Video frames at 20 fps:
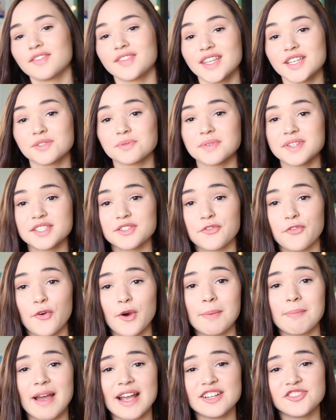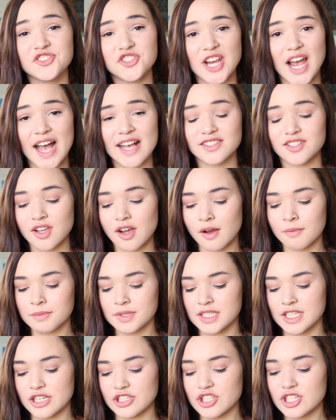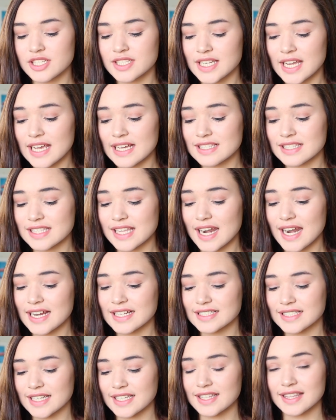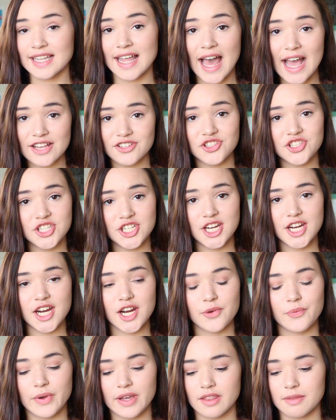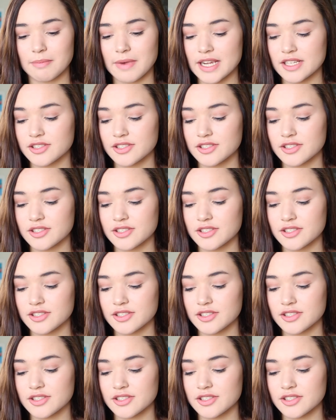This was for my jazz competition dance that I did last year with my